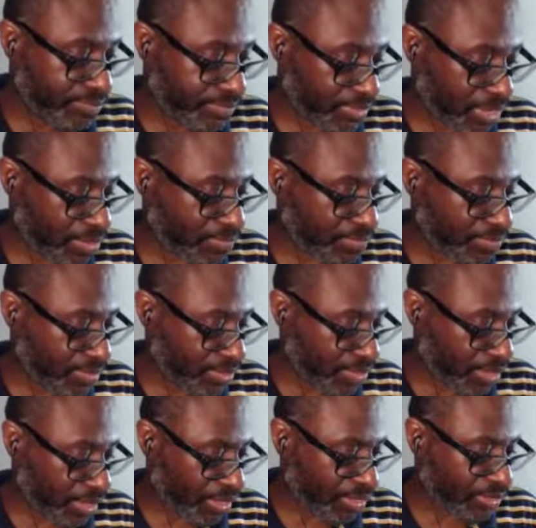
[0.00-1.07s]
Yep.
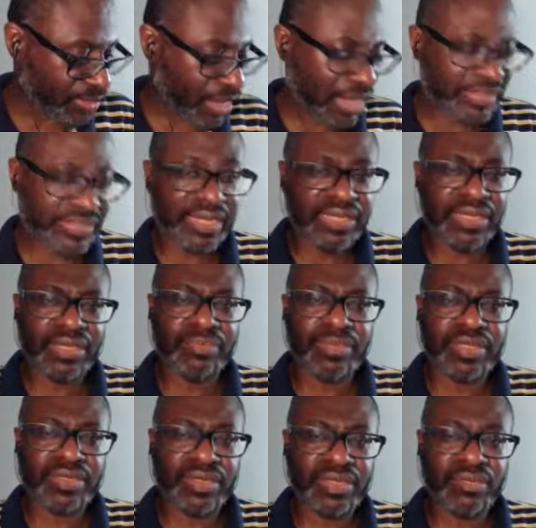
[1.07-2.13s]
And I think him
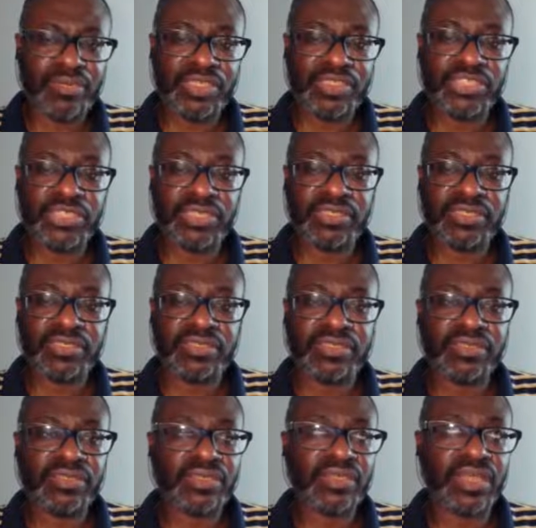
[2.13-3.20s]
and
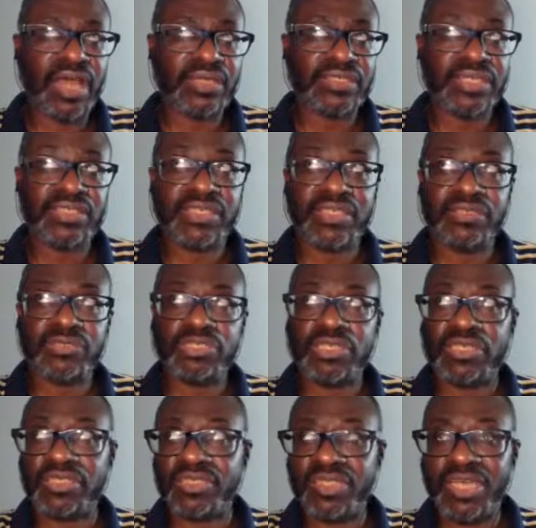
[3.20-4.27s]
Jeter got their deals
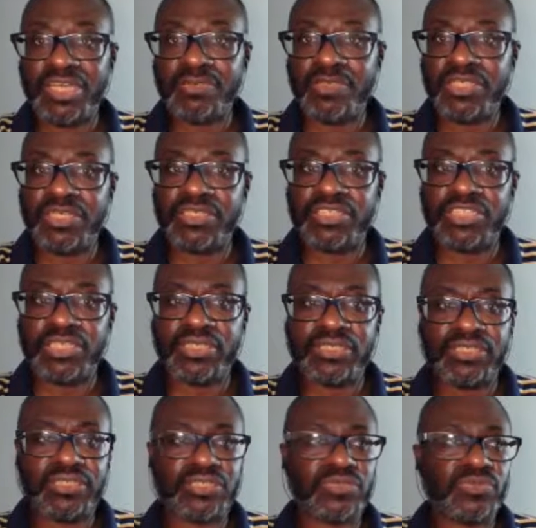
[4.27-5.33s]
in the same year.
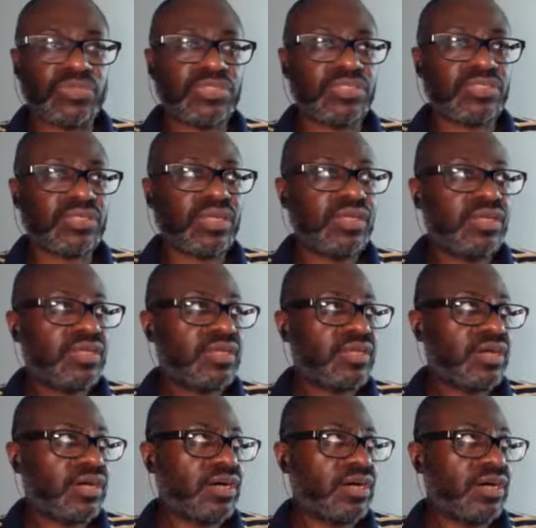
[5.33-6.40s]
Jeter's was
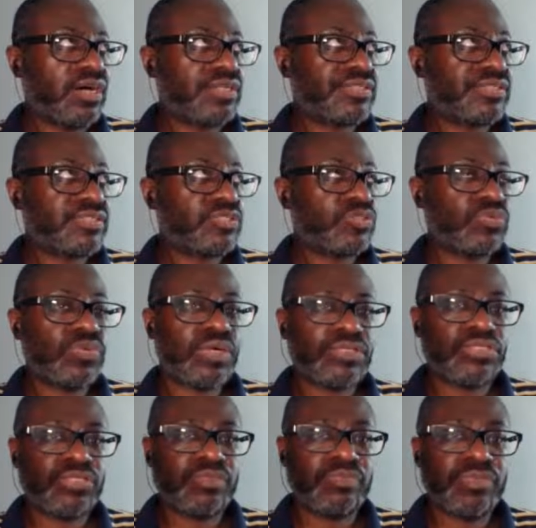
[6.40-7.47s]
under
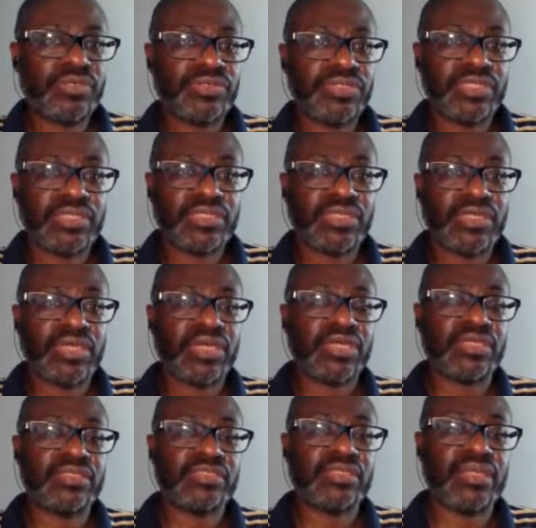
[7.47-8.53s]
200 million,
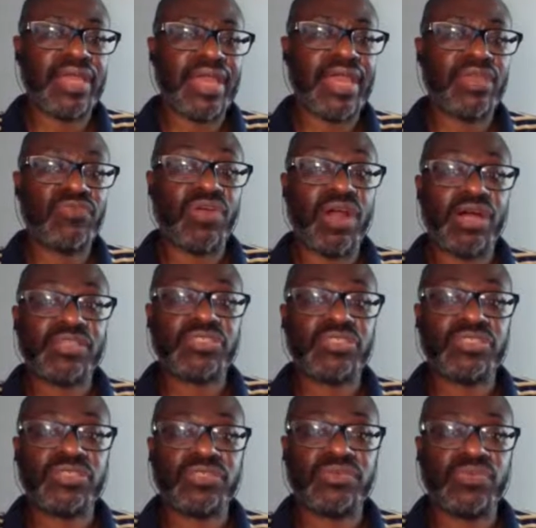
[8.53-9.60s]
and
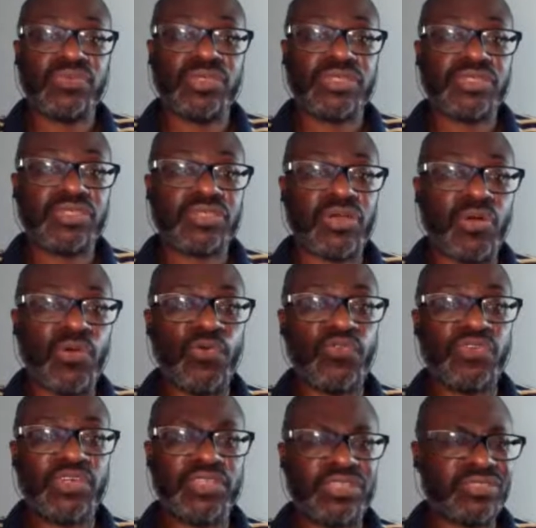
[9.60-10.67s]
A-Rod's was
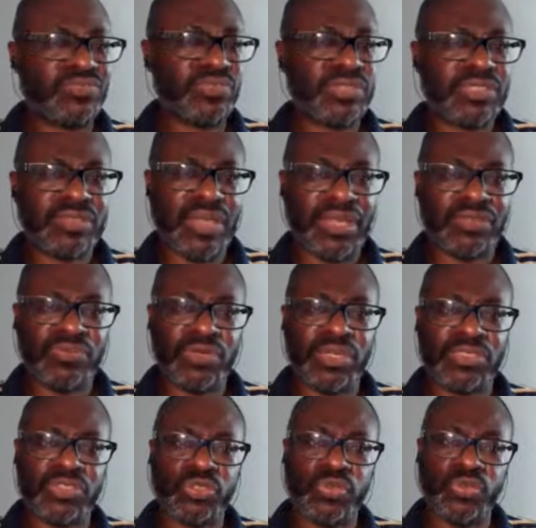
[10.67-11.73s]
like
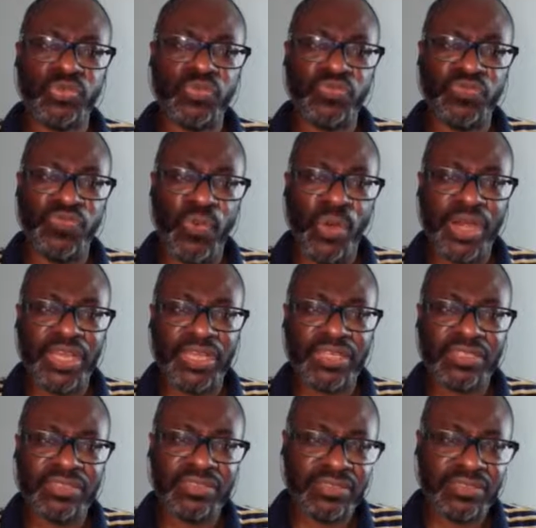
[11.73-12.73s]
what, 240